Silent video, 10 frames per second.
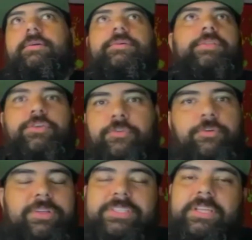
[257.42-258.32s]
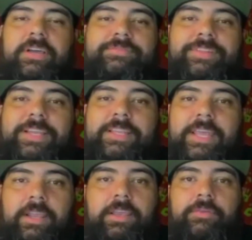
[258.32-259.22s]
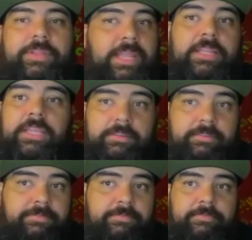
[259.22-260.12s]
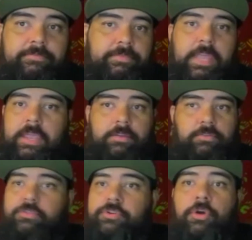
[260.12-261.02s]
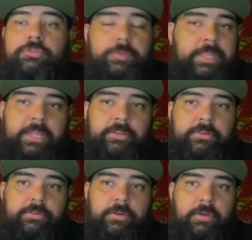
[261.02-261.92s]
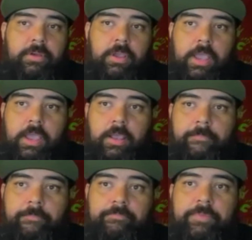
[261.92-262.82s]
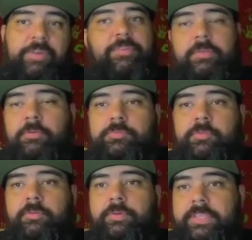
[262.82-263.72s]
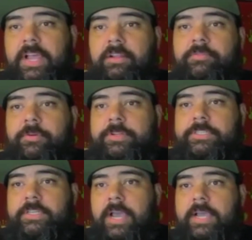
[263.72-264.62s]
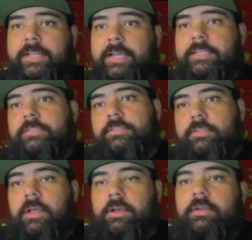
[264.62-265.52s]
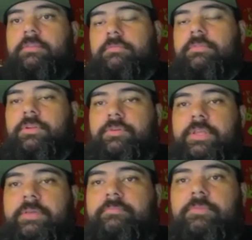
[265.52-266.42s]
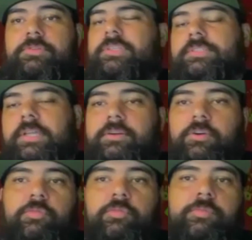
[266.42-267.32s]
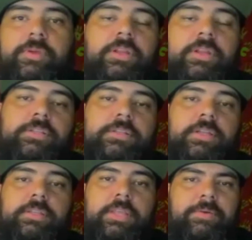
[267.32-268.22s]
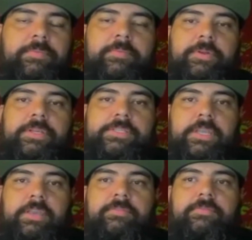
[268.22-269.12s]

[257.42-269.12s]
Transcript: the crew and stuff, like when they leave, who knows what they do. But for the most part, with California's guidelines, they mostly stayed home and they were pretty safe.